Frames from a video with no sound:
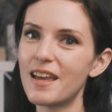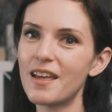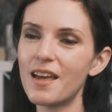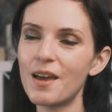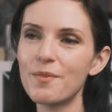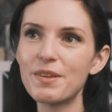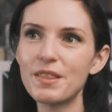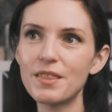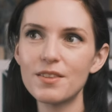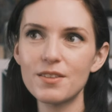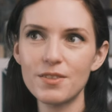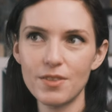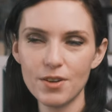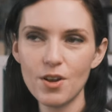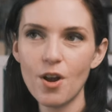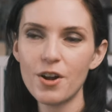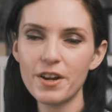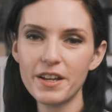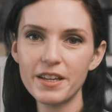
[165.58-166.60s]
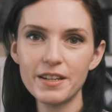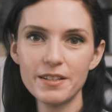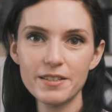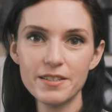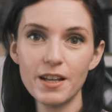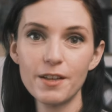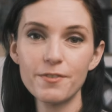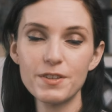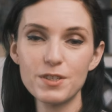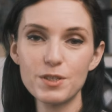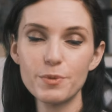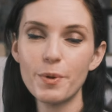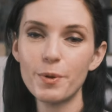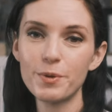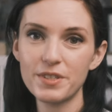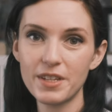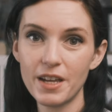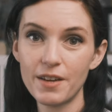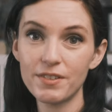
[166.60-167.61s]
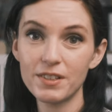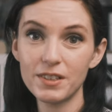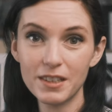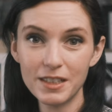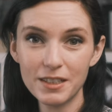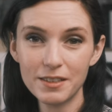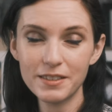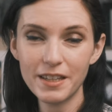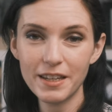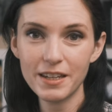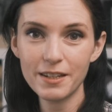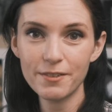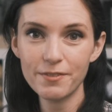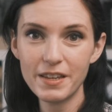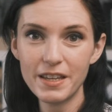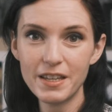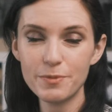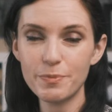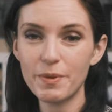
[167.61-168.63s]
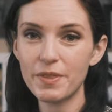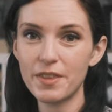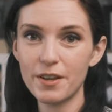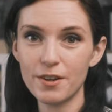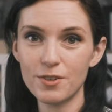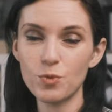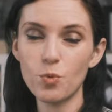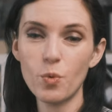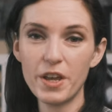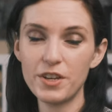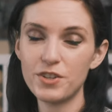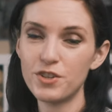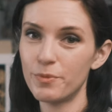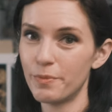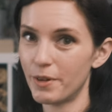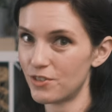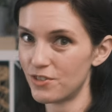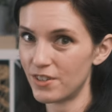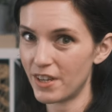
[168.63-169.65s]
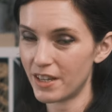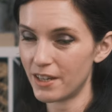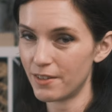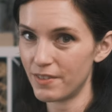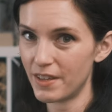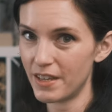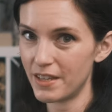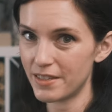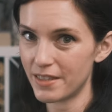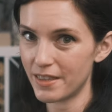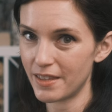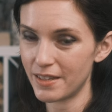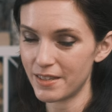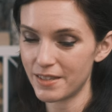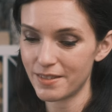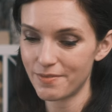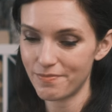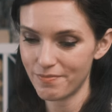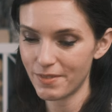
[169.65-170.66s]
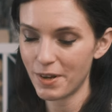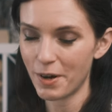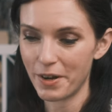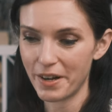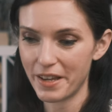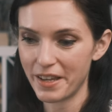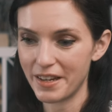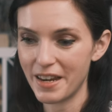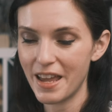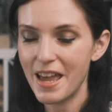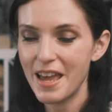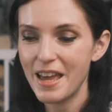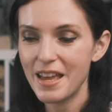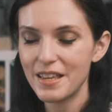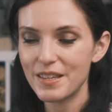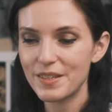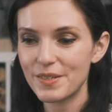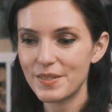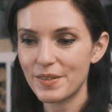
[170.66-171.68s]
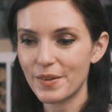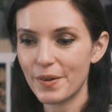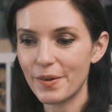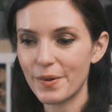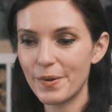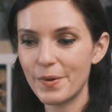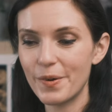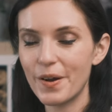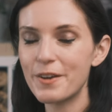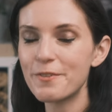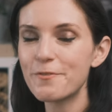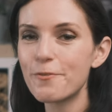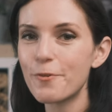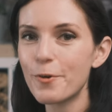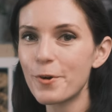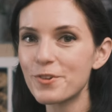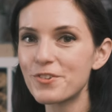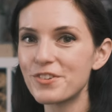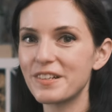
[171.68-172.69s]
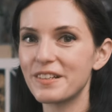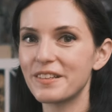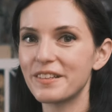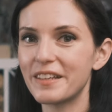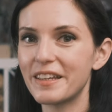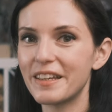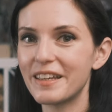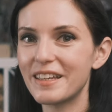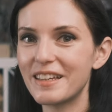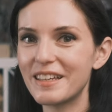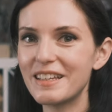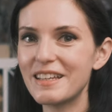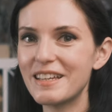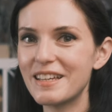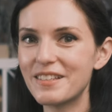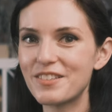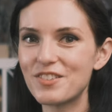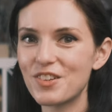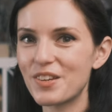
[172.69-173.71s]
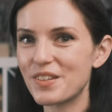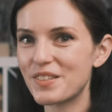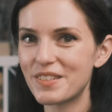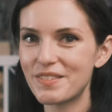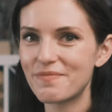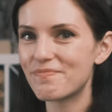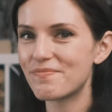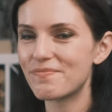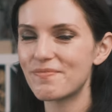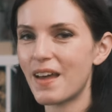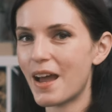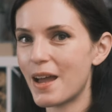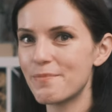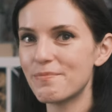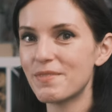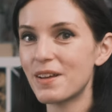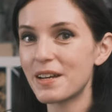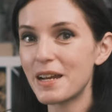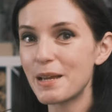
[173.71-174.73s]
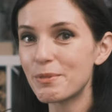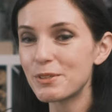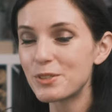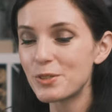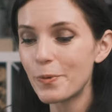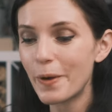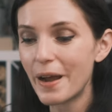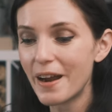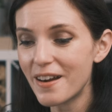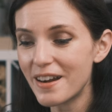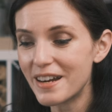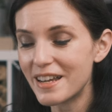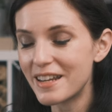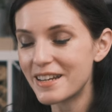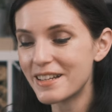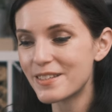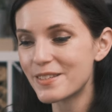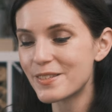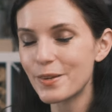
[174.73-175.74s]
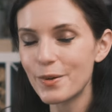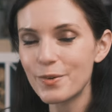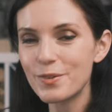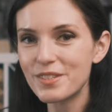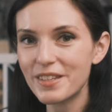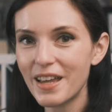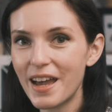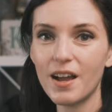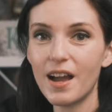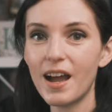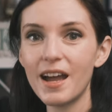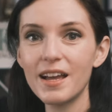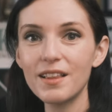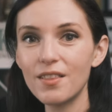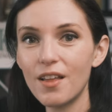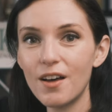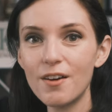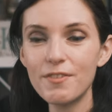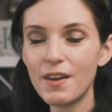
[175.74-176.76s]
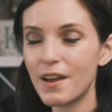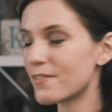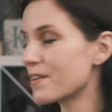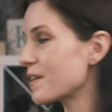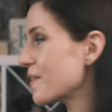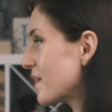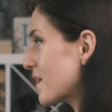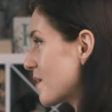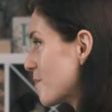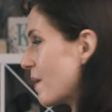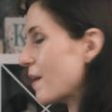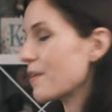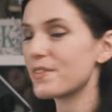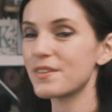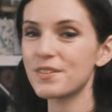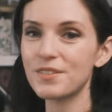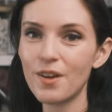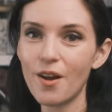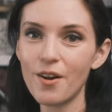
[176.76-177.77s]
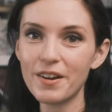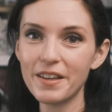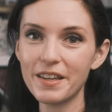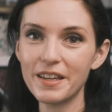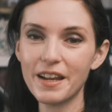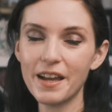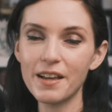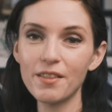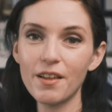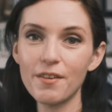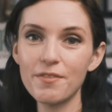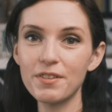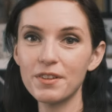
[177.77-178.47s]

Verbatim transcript: I mean, the, the, cardigan itself is supposed to have a little negative ease, but there's way too much negative ease in this cardigan. So unfortunately, it just I'm not able to wear it and it's so sad. I love everything about this cardigan. I love